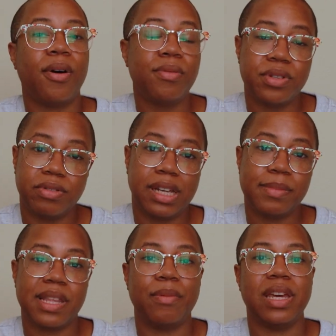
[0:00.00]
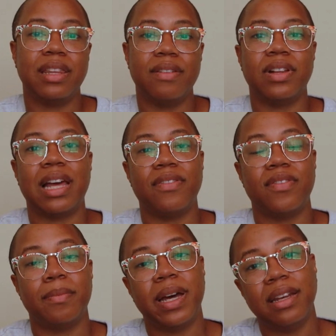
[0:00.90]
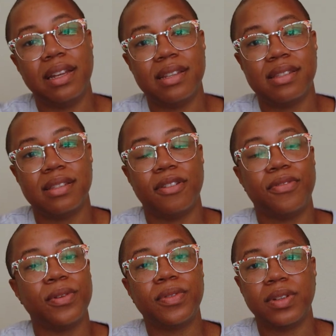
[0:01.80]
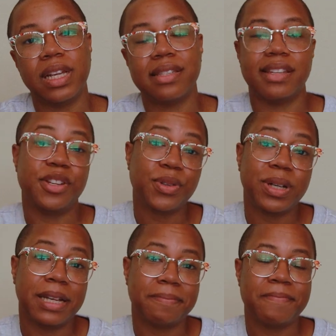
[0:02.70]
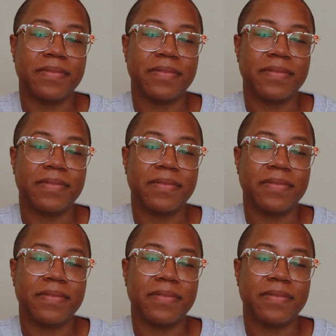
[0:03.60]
own dreams so that we can live a life of abundance, of fruitfulness, and joy.